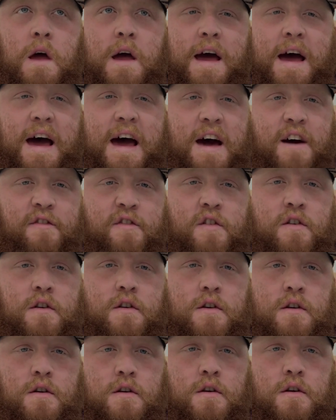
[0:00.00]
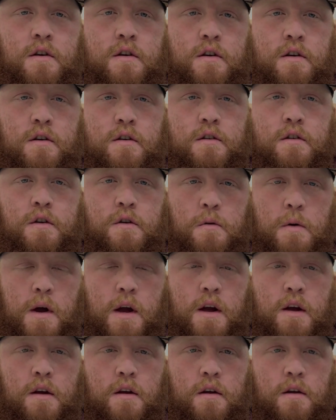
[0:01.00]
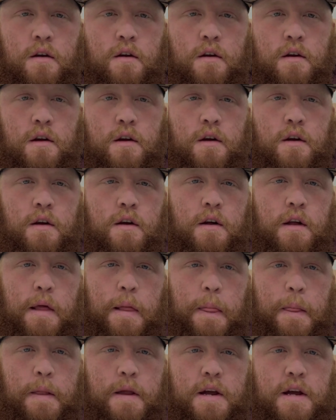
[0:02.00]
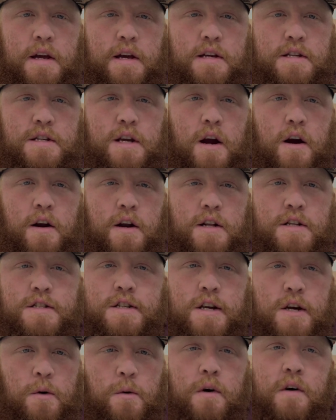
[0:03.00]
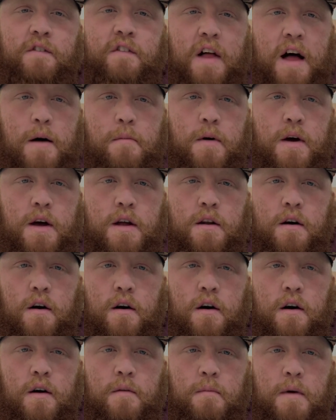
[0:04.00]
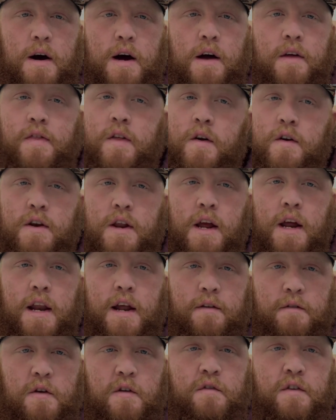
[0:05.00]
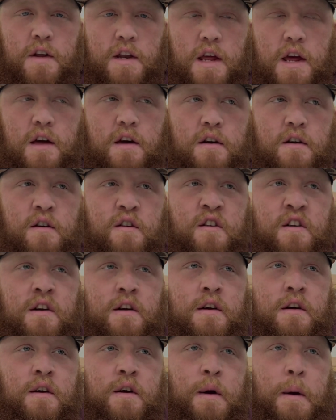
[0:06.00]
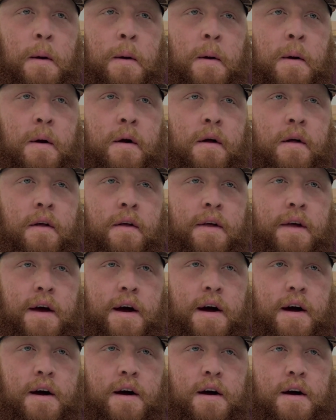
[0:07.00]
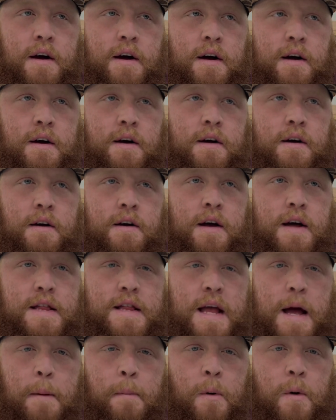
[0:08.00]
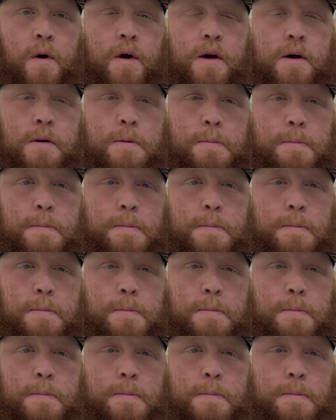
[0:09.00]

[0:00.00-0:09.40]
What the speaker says: After doing the skirted single wheel flatbed on my 13 F250, at that point,